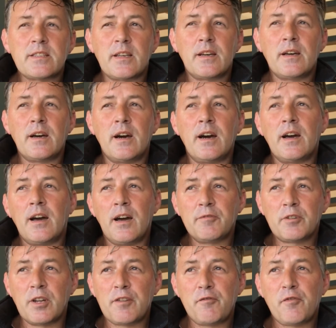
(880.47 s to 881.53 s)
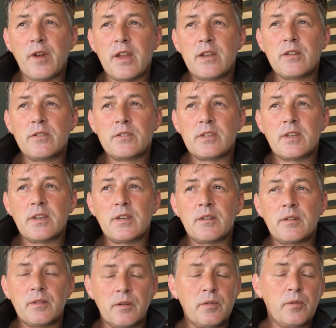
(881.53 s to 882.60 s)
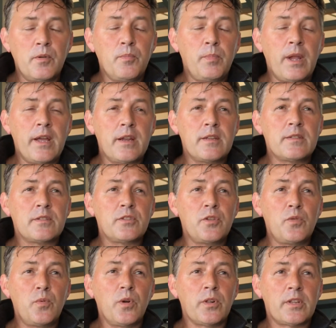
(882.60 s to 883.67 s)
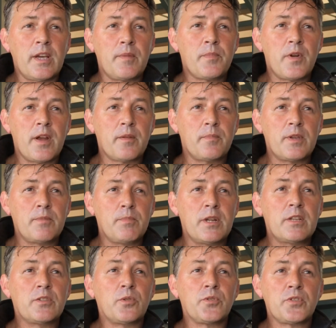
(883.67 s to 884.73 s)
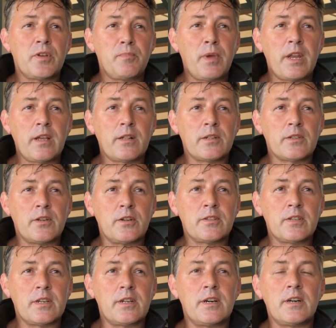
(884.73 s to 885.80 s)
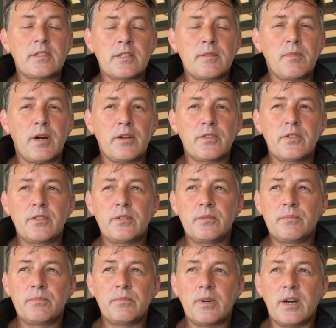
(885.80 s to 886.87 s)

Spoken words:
I've got a friend who played in 2 World Cup rugby, but he's also a medical doctor, and I asked him, how do you